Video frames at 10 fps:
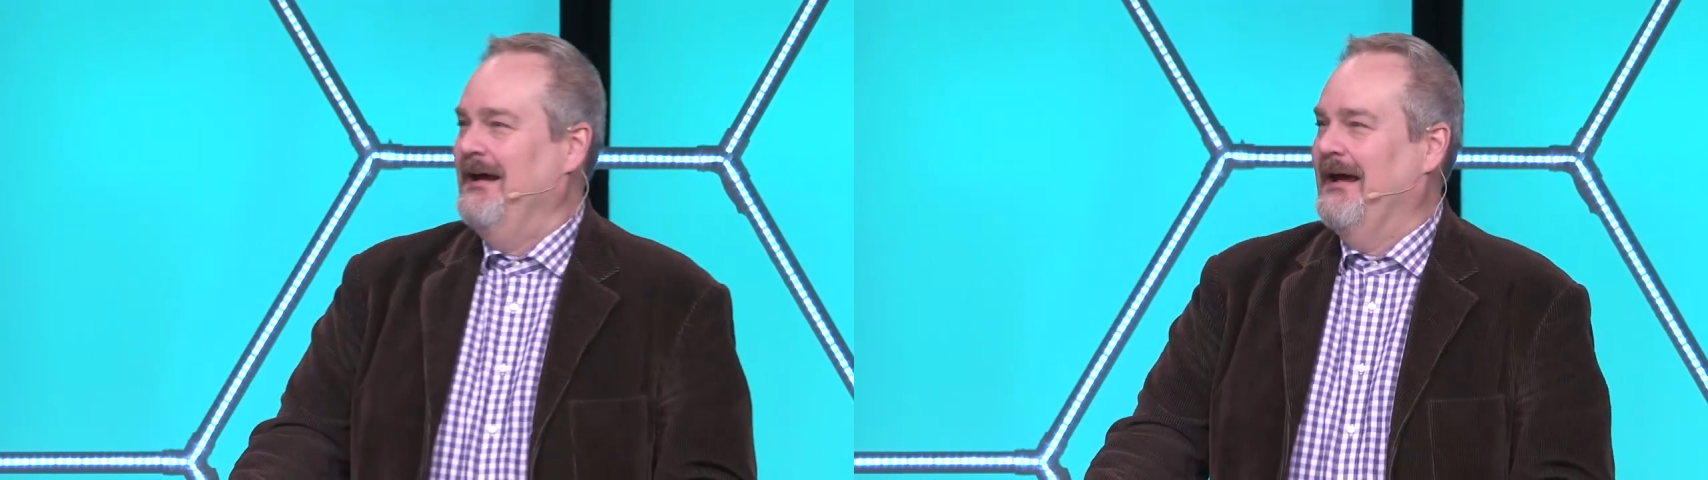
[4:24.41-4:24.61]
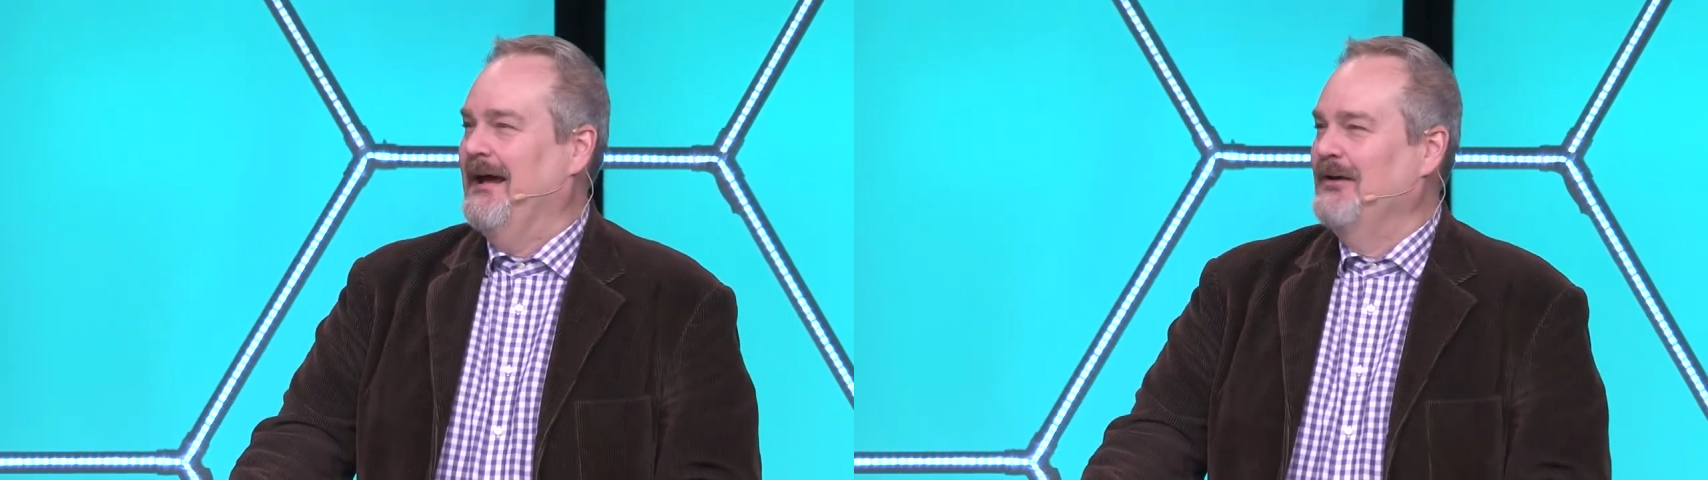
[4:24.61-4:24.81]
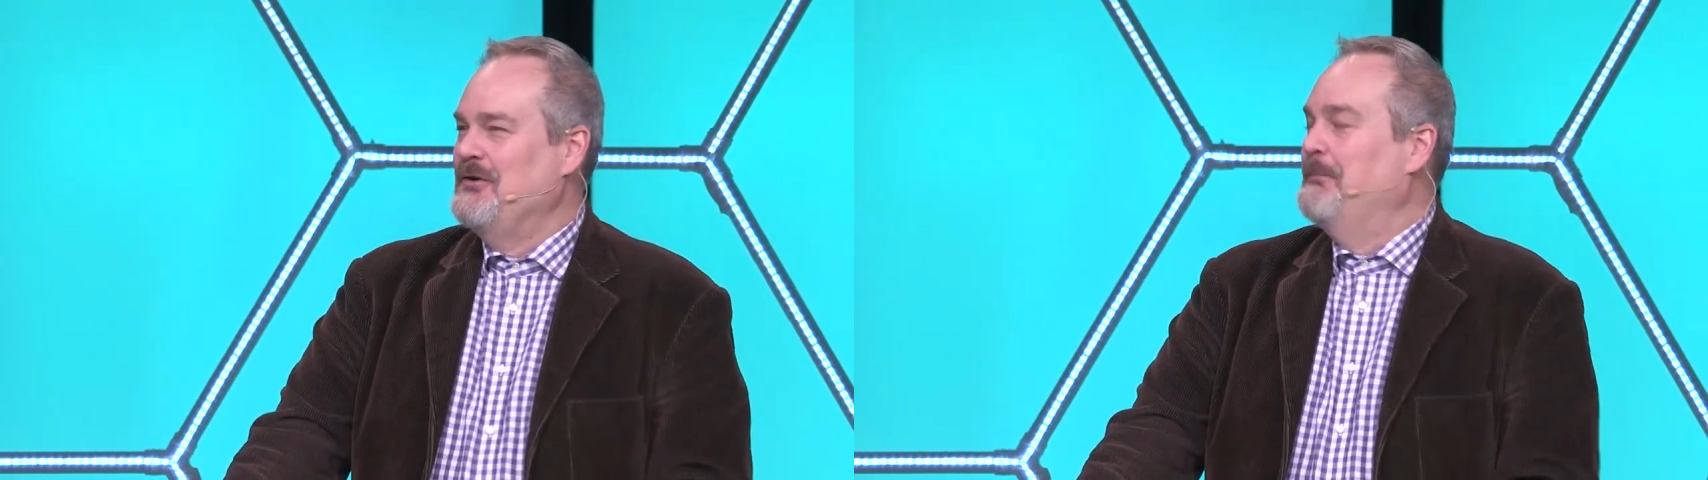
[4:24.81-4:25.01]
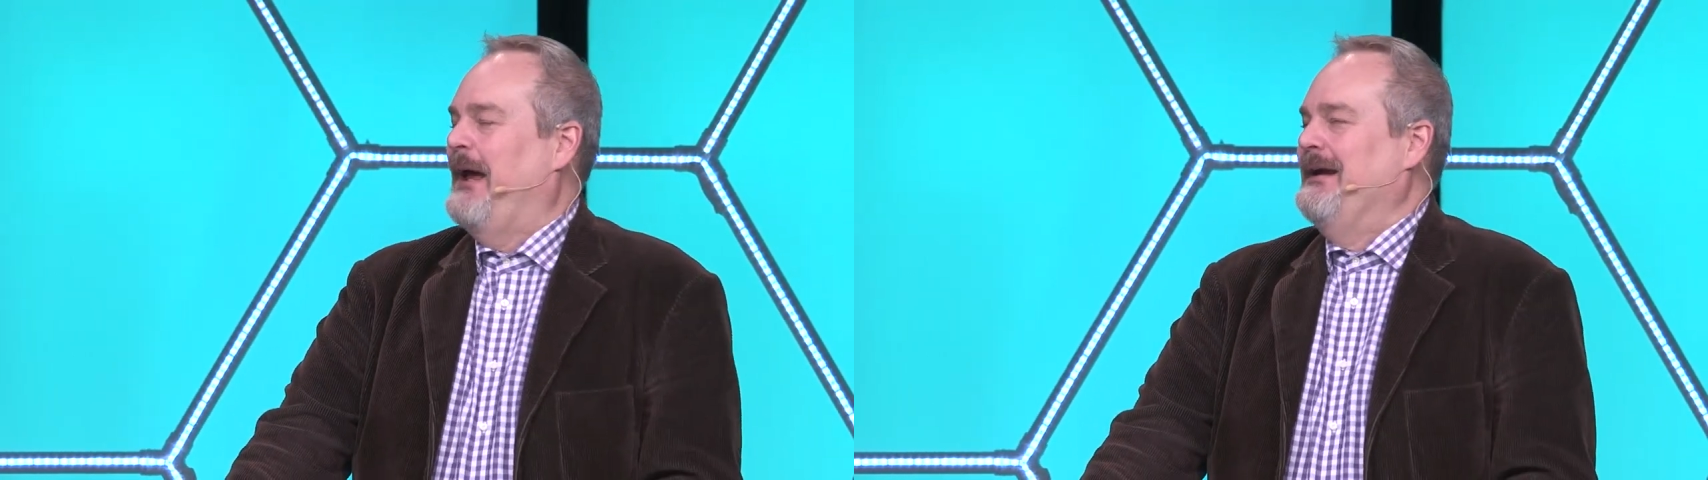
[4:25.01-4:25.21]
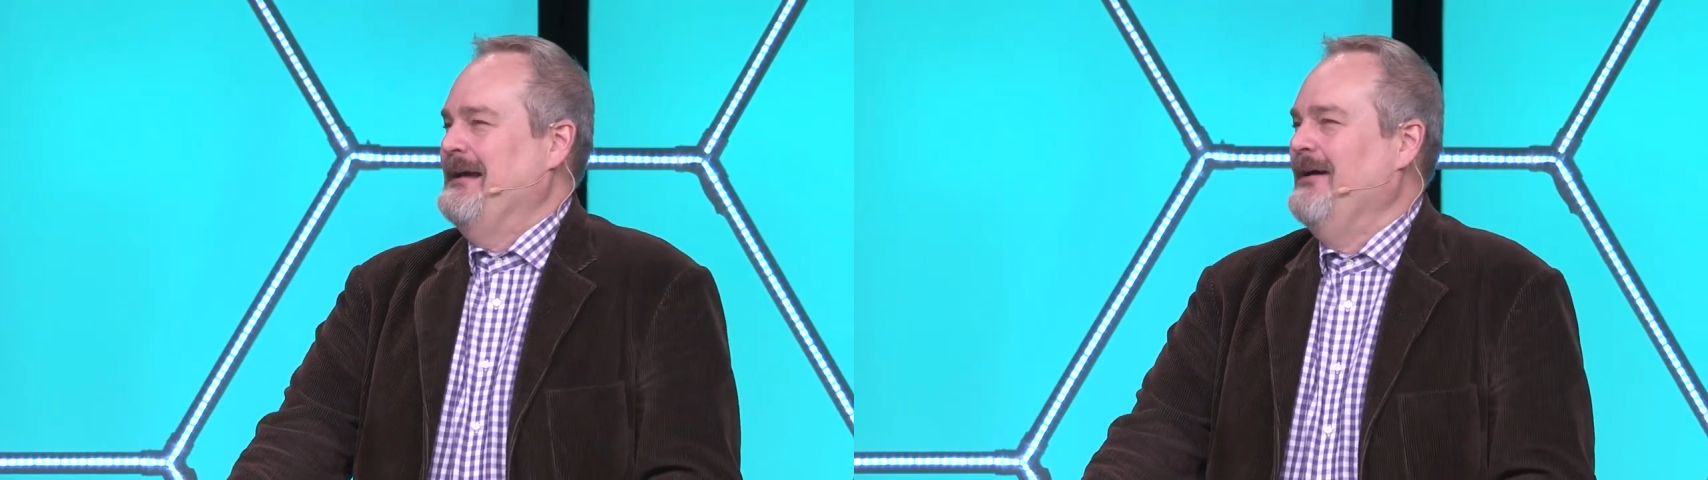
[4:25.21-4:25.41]
And you
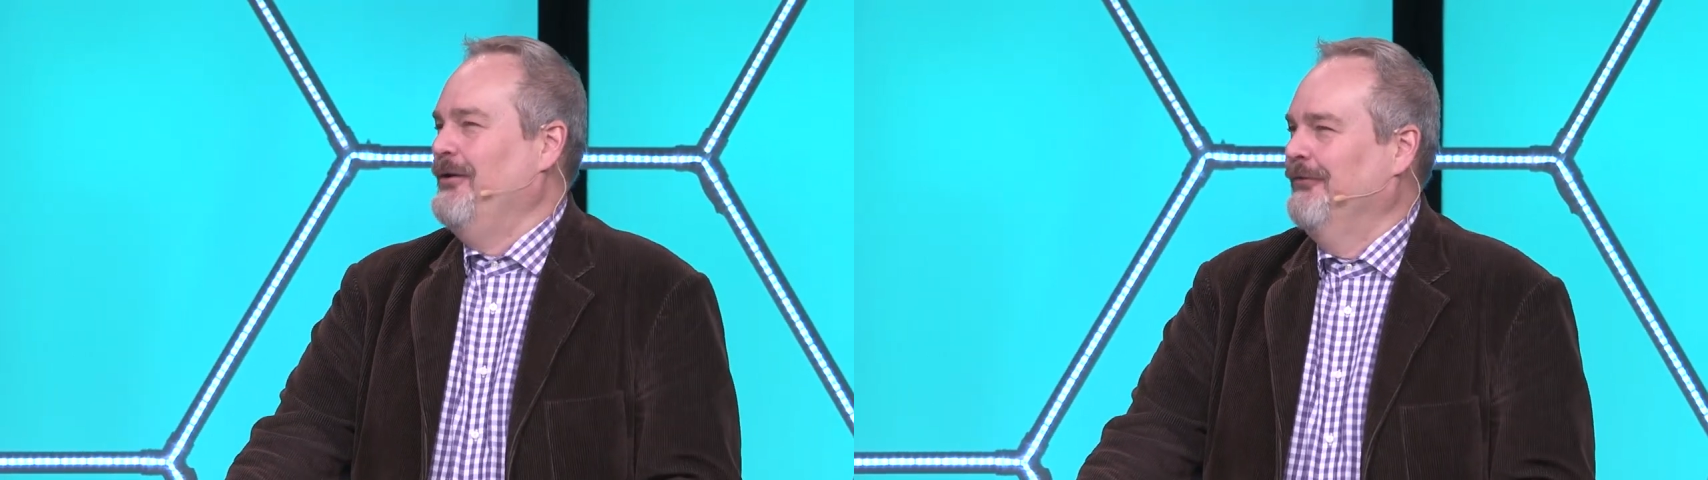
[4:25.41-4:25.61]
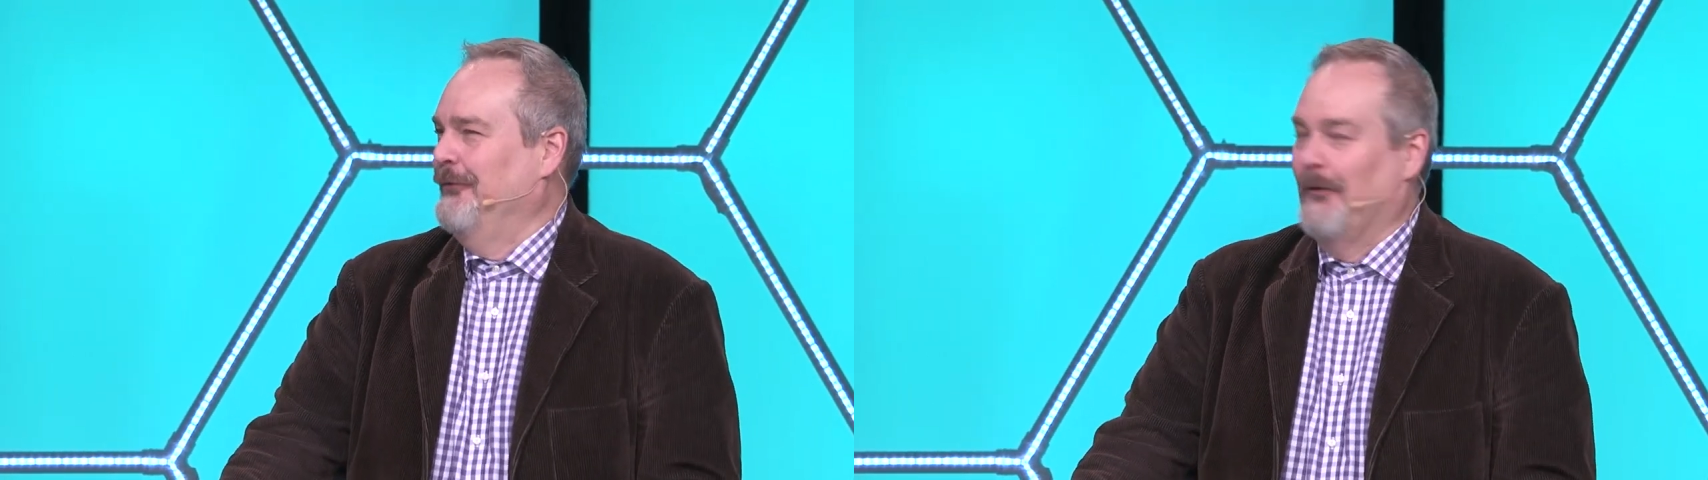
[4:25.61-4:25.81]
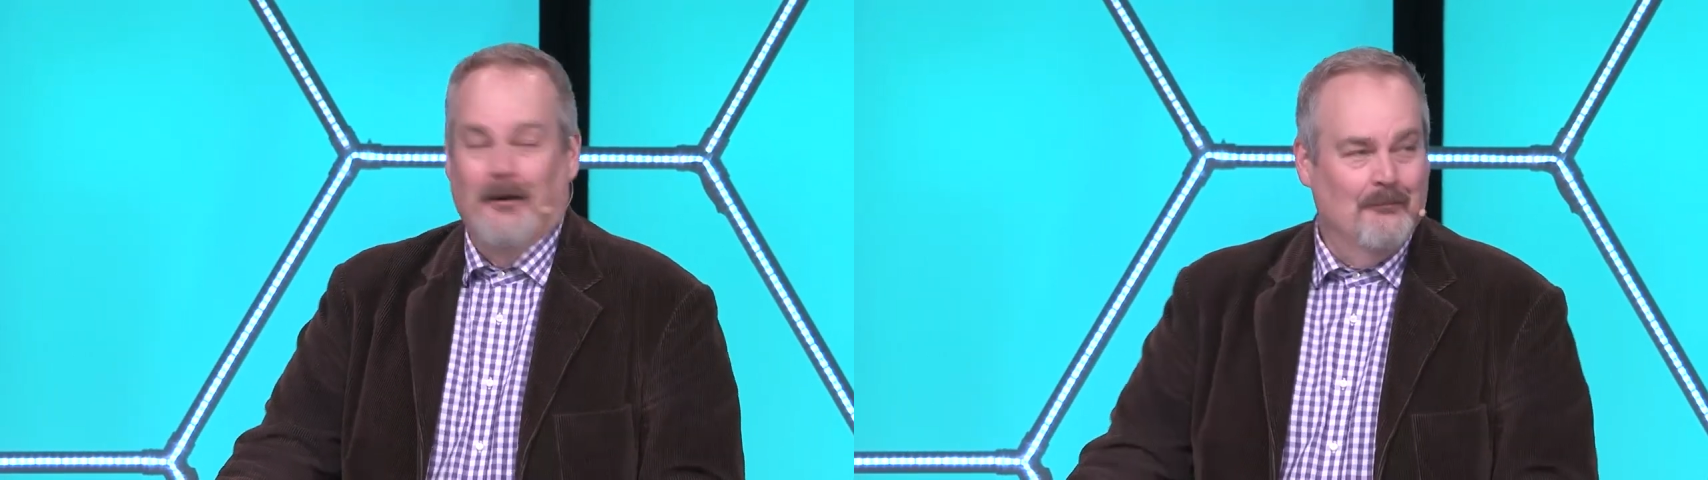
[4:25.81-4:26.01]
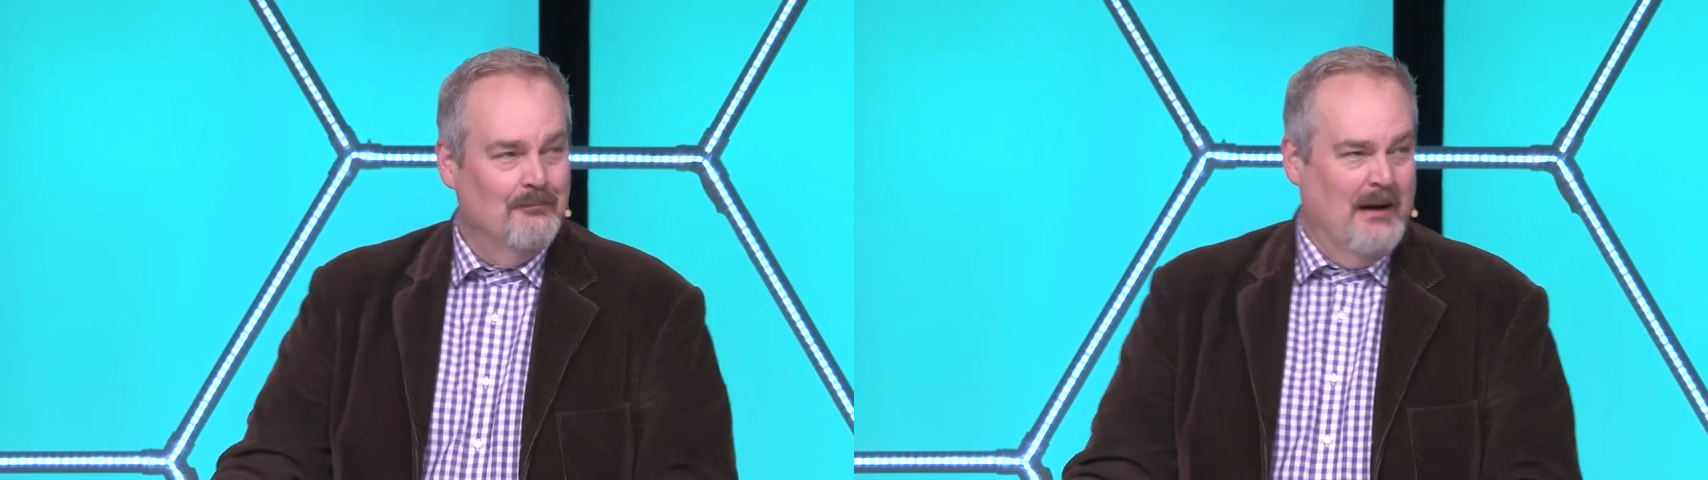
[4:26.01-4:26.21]
paid a nickel for them.